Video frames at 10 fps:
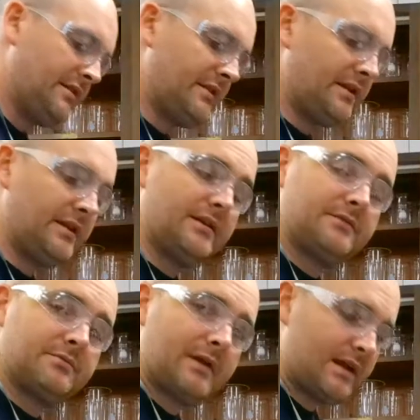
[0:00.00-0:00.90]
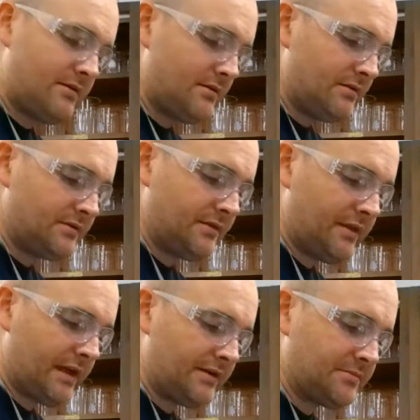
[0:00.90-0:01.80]
that it is red, so
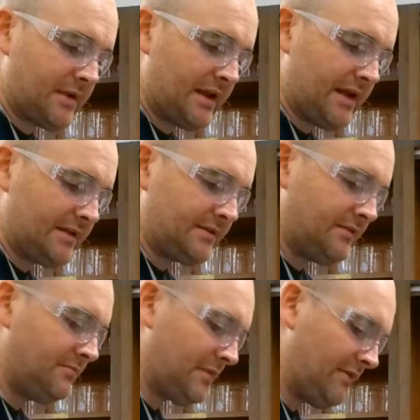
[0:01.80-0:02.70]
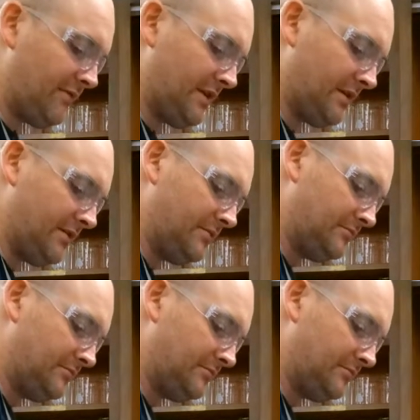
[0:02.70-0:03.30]
that is my acid, my vinegar.